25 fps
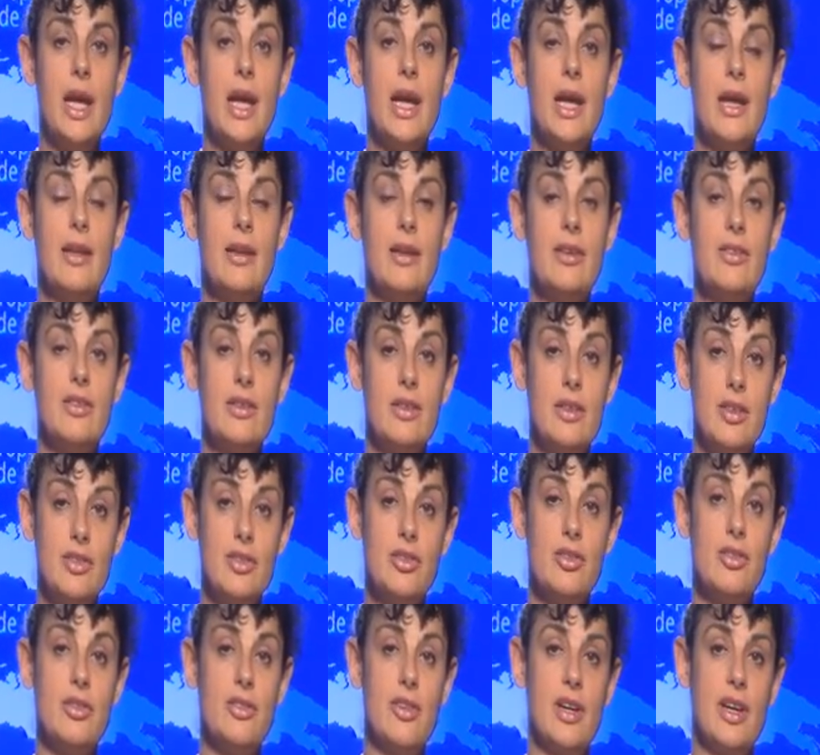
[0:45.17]
In these
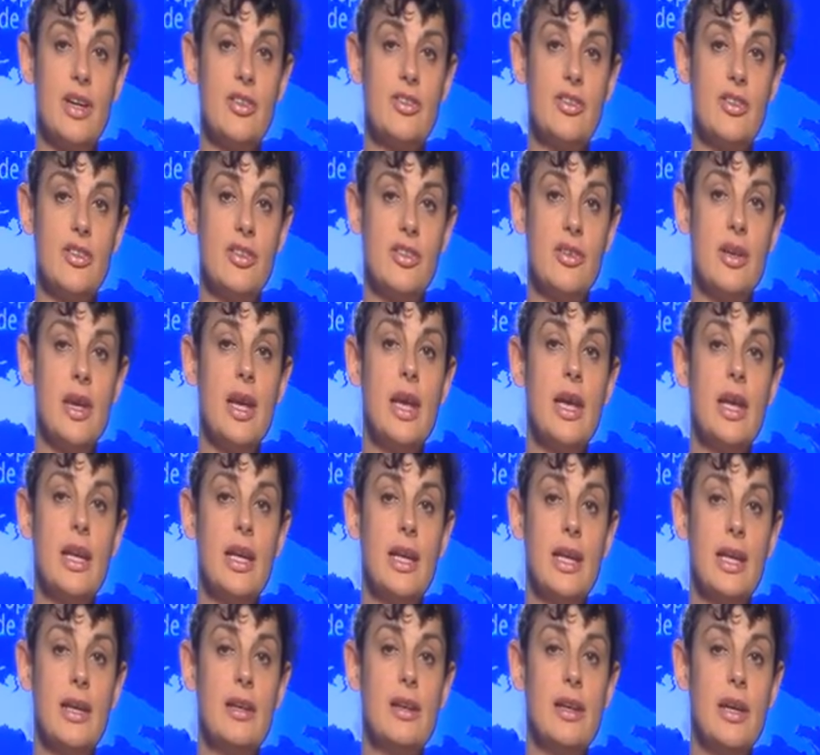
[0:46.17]
initial stages,
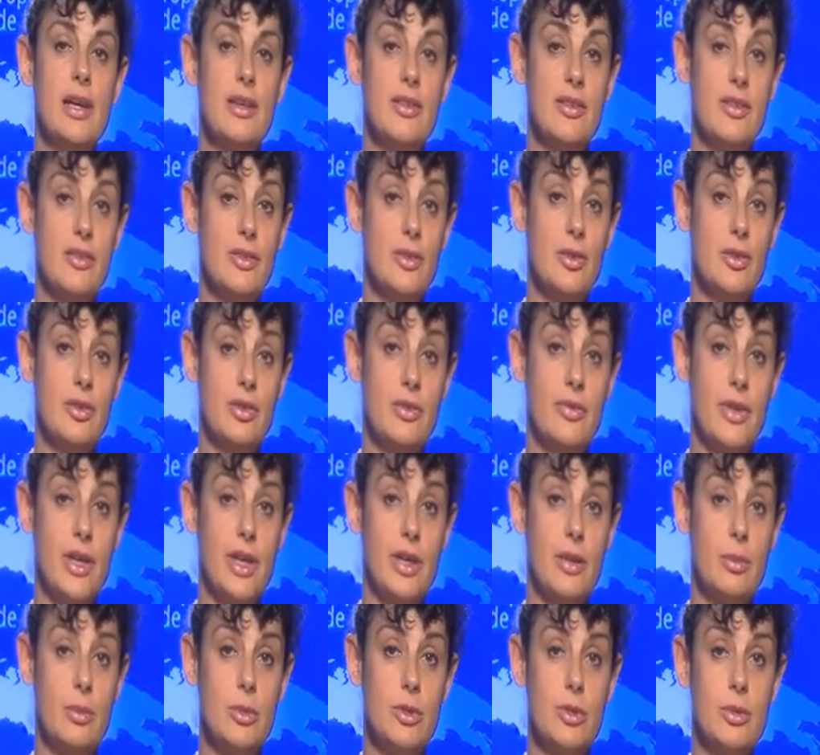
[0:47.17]
legal aid is not
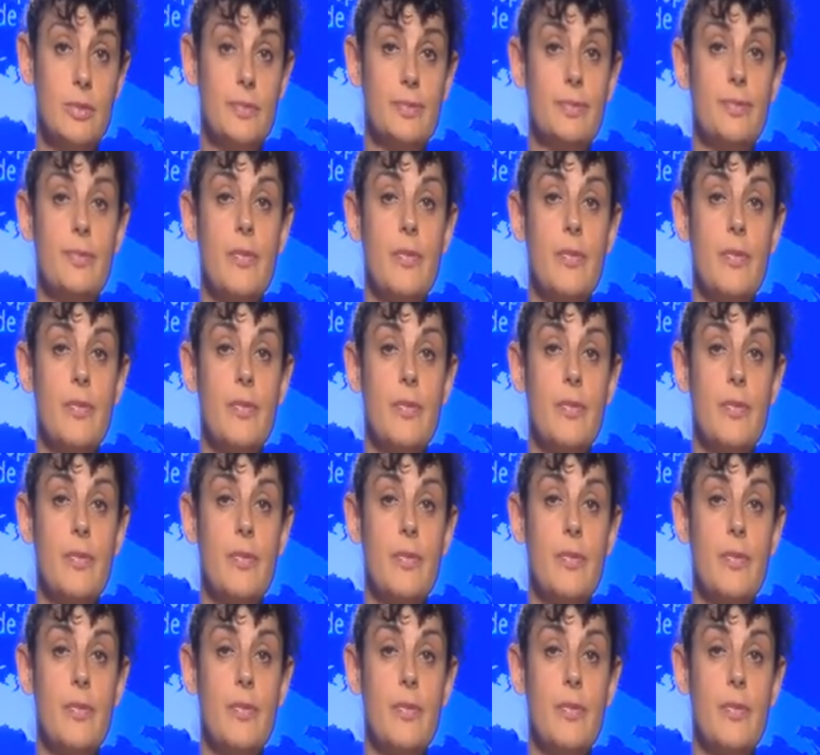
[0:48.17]
available,